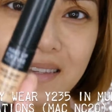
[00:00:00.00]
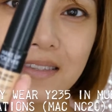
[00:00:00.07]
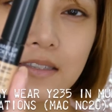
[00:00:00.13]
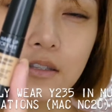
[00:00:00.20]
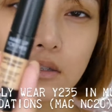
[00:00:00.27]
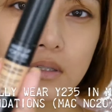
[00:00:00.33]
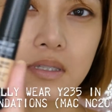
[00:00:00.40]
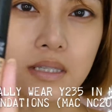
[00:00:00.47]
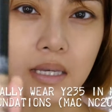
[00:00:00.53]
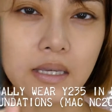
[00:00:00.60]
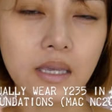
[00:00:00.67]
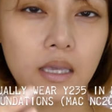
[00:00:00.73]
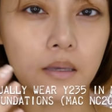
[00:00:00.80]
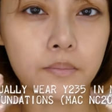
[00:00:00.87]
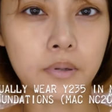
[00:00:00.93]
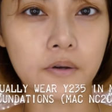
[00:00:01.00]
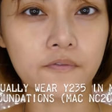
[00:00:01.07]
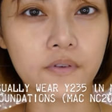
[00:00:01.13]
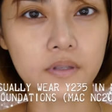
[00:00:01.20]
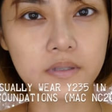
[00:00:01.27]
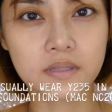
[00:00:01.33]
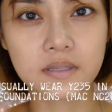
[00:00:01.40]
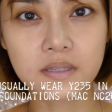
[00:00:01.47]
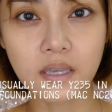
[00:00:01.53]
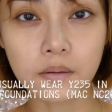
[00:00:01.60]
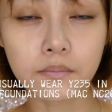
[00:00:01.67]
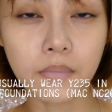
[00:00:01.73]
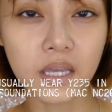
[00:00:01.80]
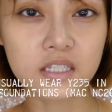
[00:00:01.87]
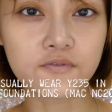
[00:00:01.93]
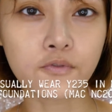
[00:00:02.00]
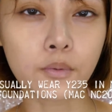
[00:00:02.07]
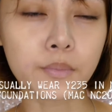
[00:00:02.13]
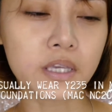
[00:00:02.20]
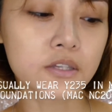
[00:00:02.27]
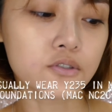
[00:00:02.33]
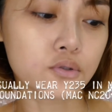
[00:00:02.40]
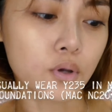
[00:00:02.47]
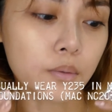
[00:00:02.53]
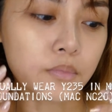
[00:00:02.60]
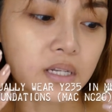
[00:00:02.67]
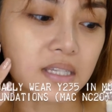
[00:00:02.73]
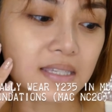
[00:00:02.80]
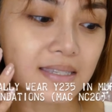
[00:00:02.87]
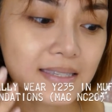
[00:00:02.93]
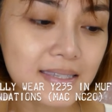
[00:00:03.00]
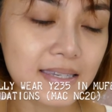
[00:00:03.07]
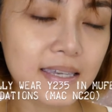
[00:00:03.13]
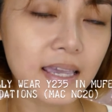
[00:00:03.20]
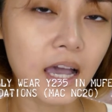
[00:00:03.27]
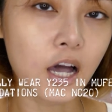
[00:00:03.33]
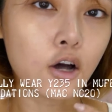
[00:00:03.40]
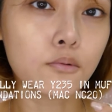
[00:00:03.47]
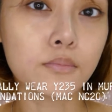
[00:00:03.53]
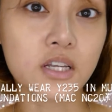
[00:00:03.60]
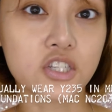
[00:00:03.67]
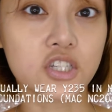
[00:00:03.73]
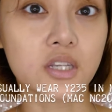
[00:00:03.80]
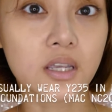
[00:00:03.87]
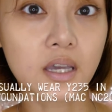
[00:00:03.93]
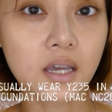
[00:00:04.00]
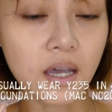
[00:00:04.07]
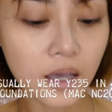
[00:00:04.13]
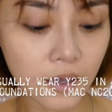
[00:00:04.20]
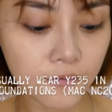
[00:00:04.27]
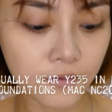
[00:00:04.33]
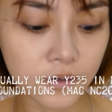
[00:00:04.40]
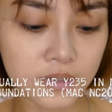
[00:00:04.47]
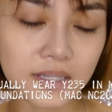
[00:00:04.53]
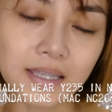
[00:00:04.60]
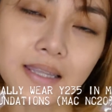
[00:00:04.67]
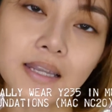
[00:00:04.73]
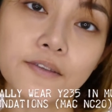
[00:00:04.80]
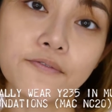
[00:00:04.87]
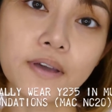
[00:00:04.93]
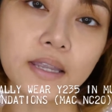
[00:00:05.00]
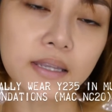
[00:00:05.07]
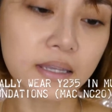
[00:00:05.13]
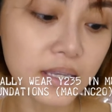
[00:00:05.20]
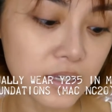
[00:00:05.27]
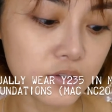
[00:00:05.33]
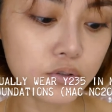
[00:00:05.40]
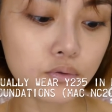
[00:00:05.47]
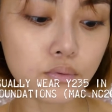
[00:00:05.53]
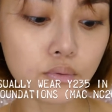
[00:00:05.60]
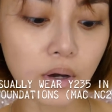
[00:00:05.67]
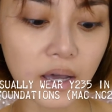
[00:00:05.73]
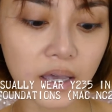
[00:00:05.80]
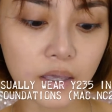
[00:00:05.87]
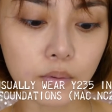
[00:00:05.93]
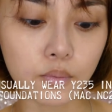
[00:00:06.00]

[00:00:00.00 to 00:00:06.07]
this looks like a perfect skin match for me, so I'm going to see how much it covers, and then if I need to, I